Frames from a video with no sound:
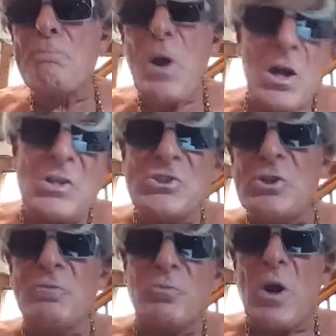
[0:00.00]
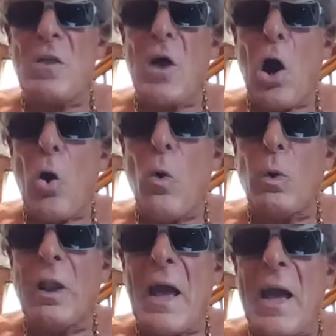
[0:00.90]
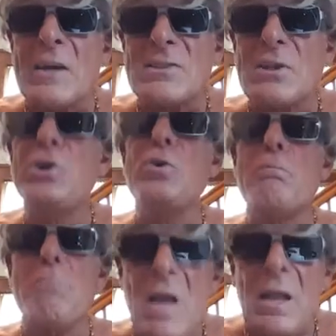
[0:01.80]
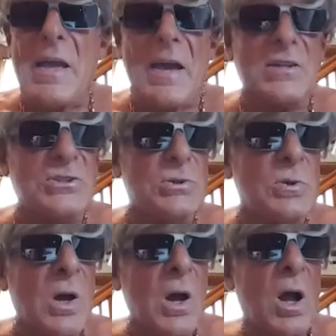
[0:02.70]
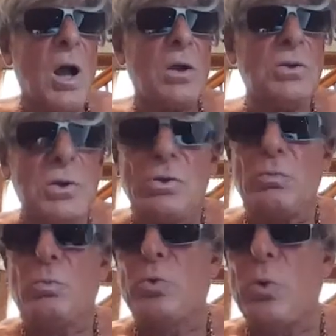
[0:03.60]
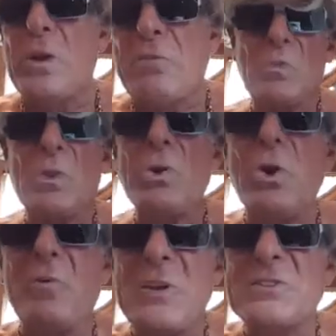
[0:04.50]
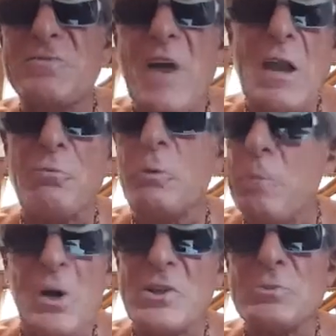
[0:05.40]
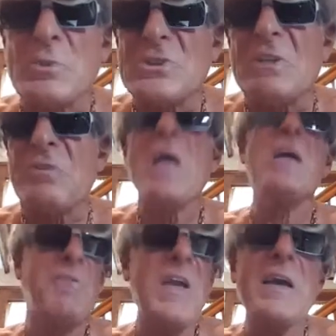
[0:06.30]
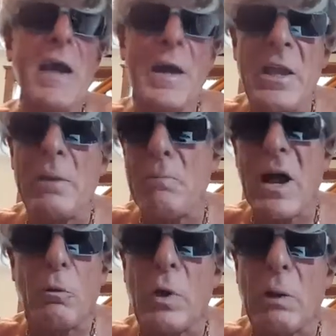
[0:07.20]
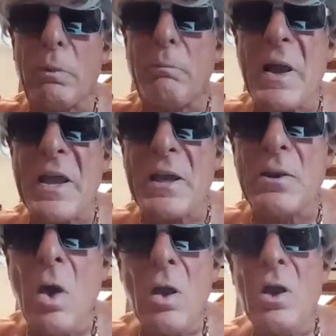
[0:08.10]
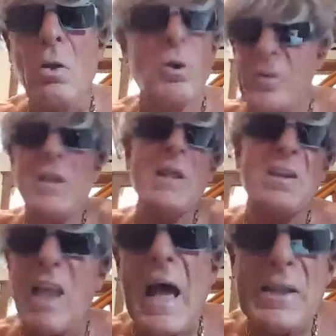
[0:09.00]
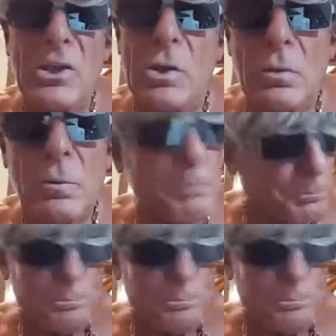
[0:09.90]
punish you in front of the whole class and humiliate you. Good grief. 2 of his favorite punishments, if he got hit by a rubber band, or if he didn't like you,